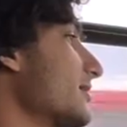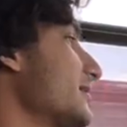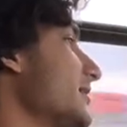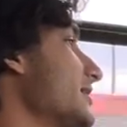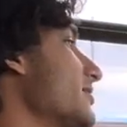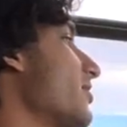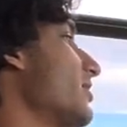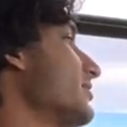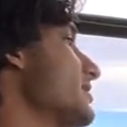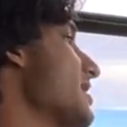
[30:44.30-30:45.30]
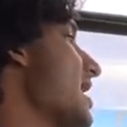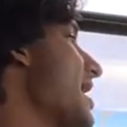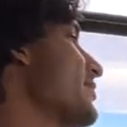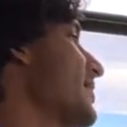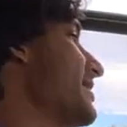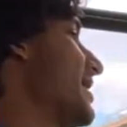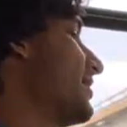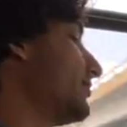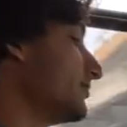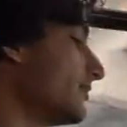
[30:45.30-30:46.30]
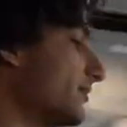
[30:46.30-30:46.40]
getting on the highway now.